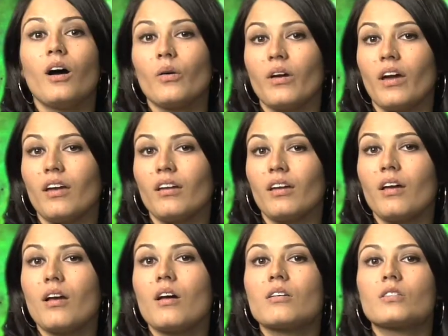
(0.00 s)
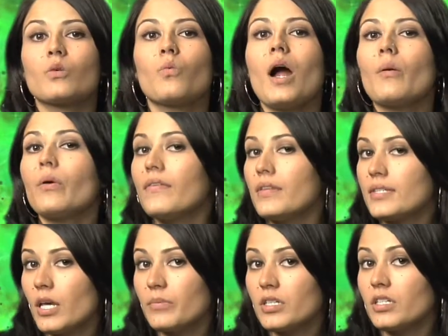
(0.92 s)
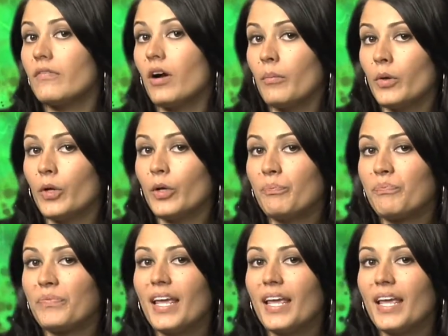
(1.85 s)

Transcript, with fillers: Okay, so while we're on the subject of our moon,